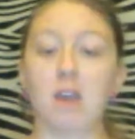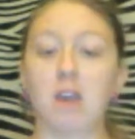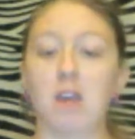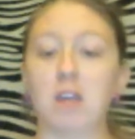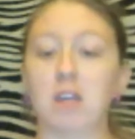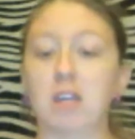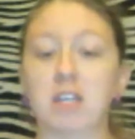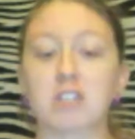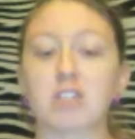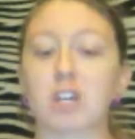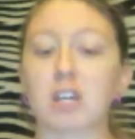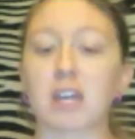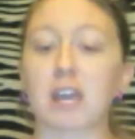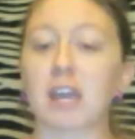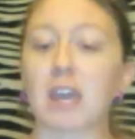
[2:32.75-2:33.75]
and he tried
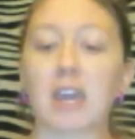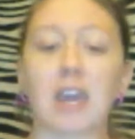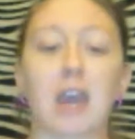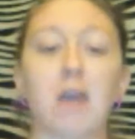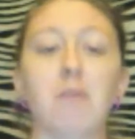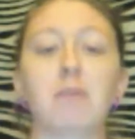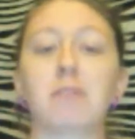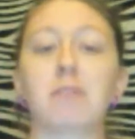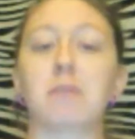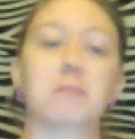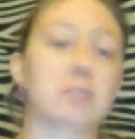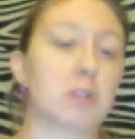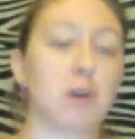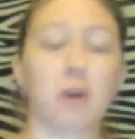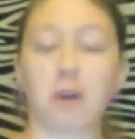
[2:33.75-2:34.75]
hanging out with them and
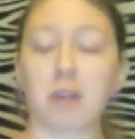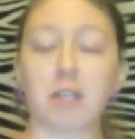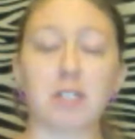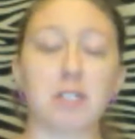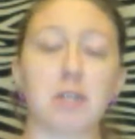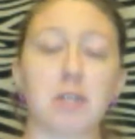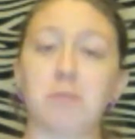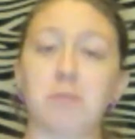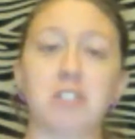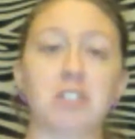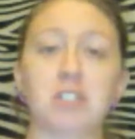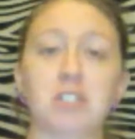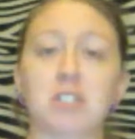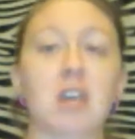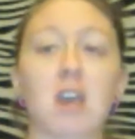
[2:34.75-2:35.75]
talking to him. They
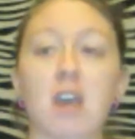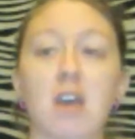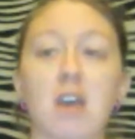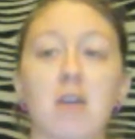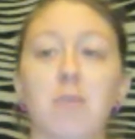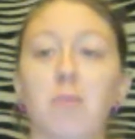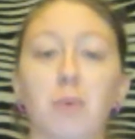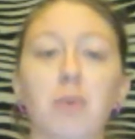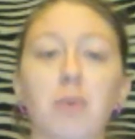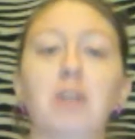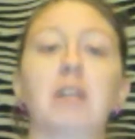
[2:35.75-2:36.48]
just bullied